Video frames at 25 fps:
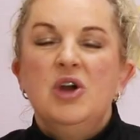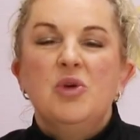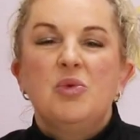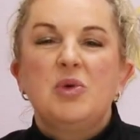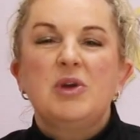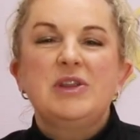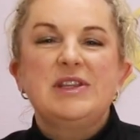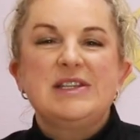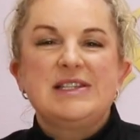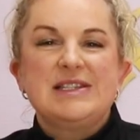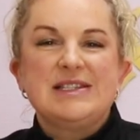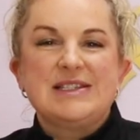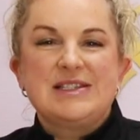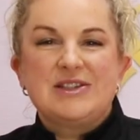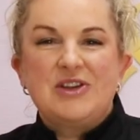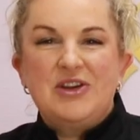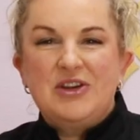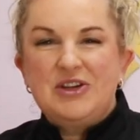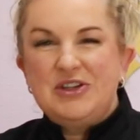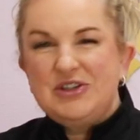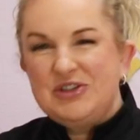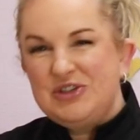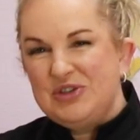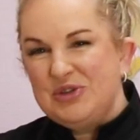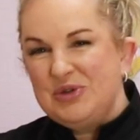What this is going
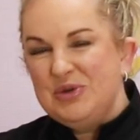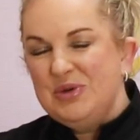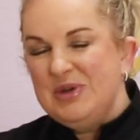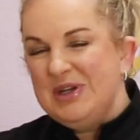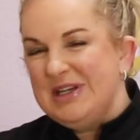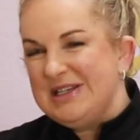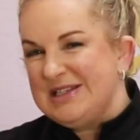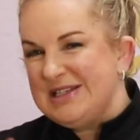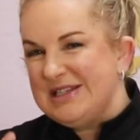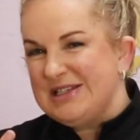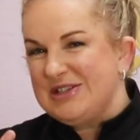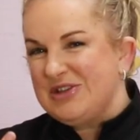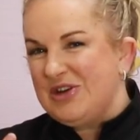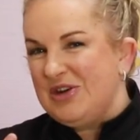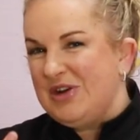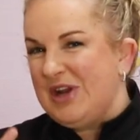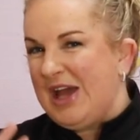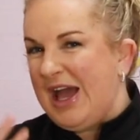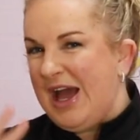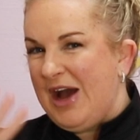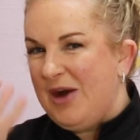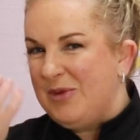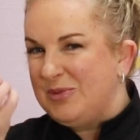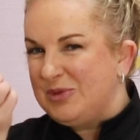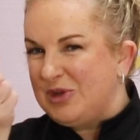to do is it's going to
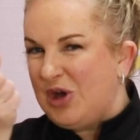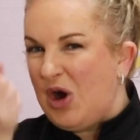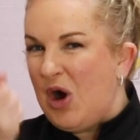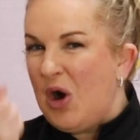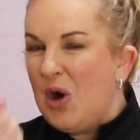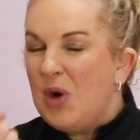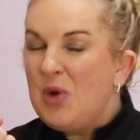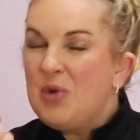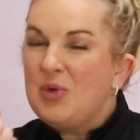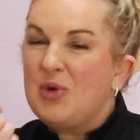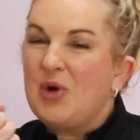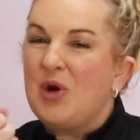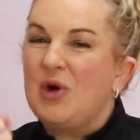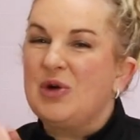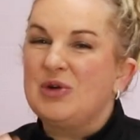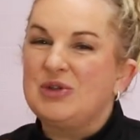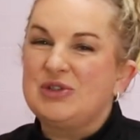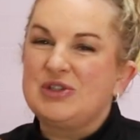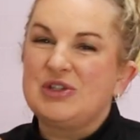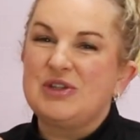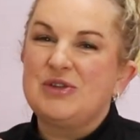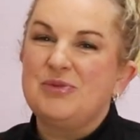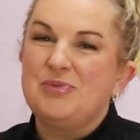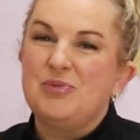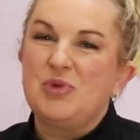help to hold on
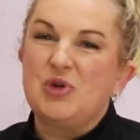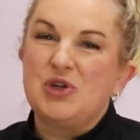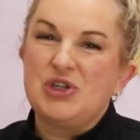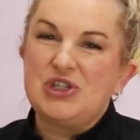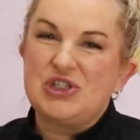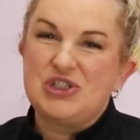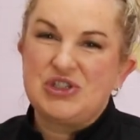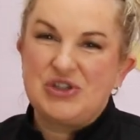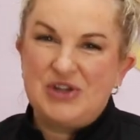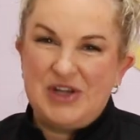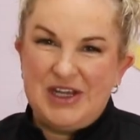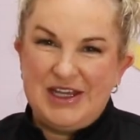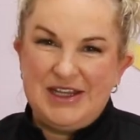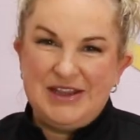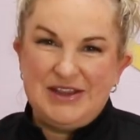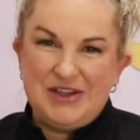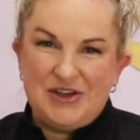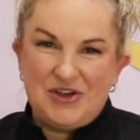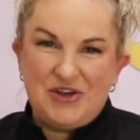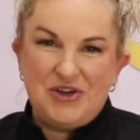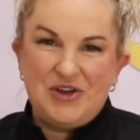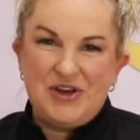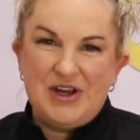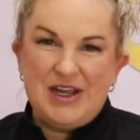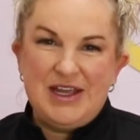to the moisture in the
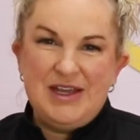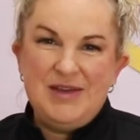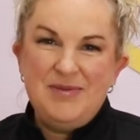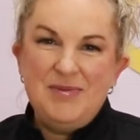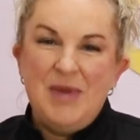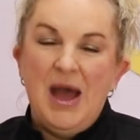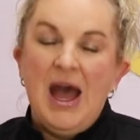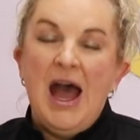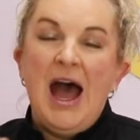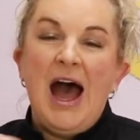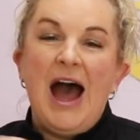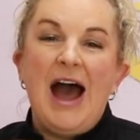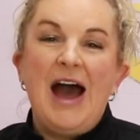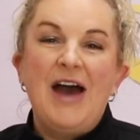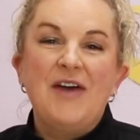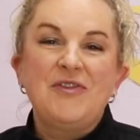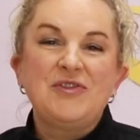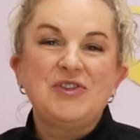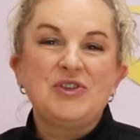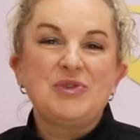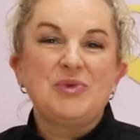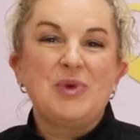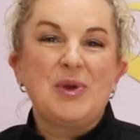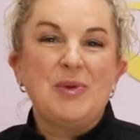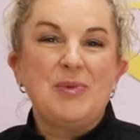cream
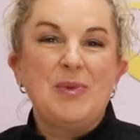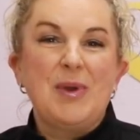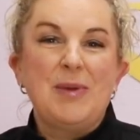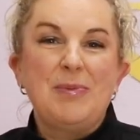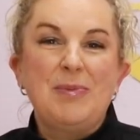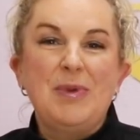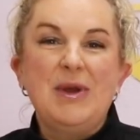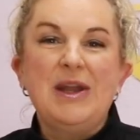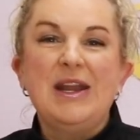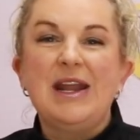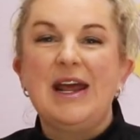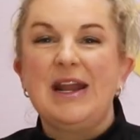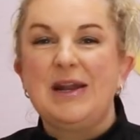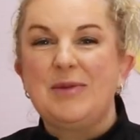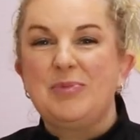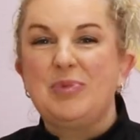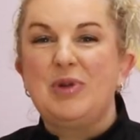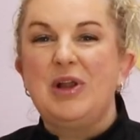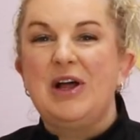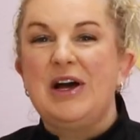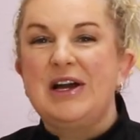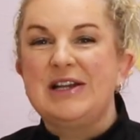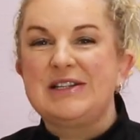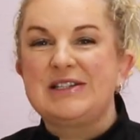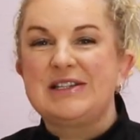after we whip it and
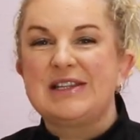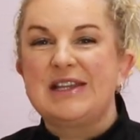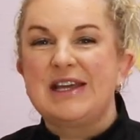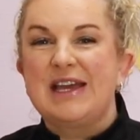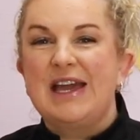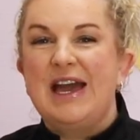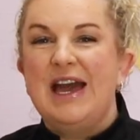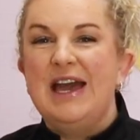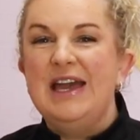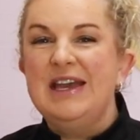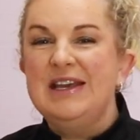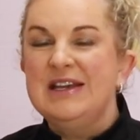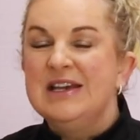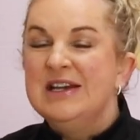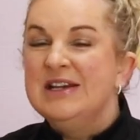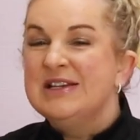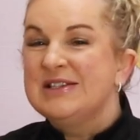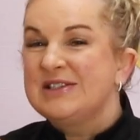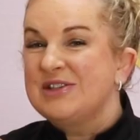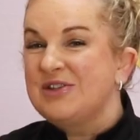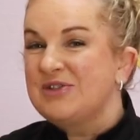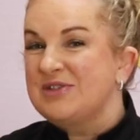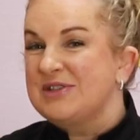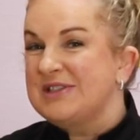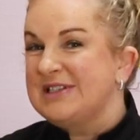apply it to the cake,
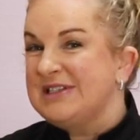so it'll